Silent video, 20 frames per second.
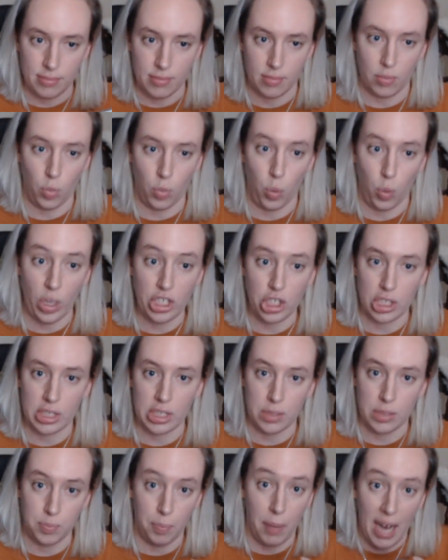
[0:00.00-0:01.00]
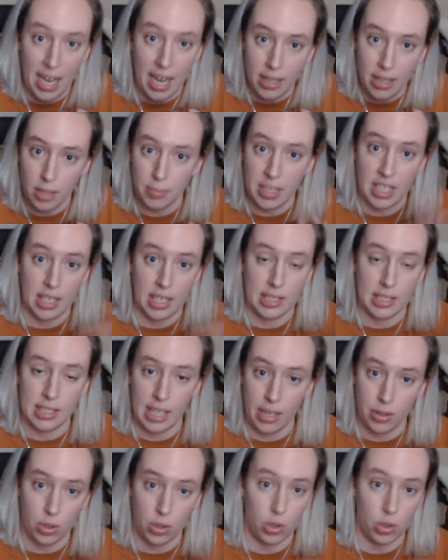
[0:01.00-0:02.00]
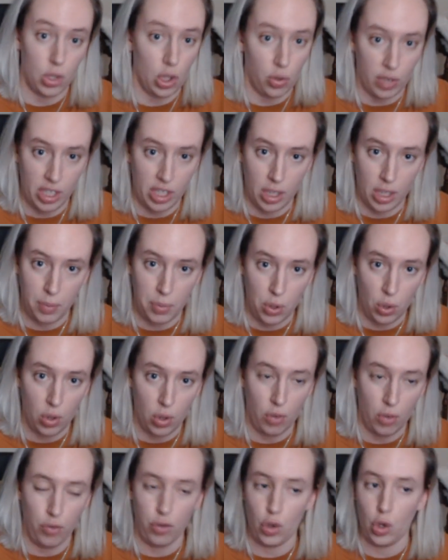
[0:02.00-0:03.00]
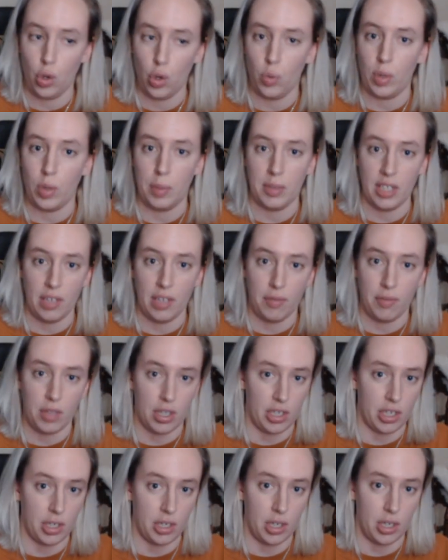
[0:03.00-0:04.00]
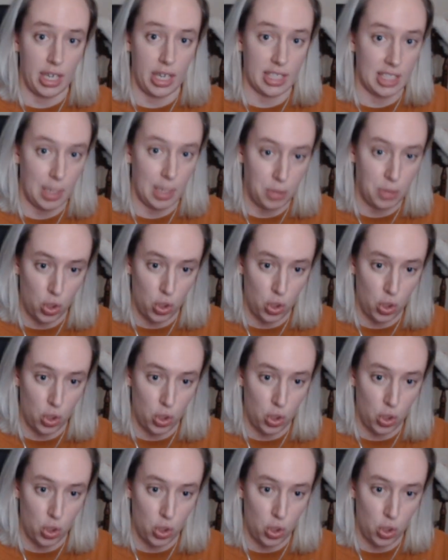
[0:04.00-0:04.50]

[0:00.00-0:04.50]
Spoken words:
we just buy them because they either look really beautiful, we believe they're exceptional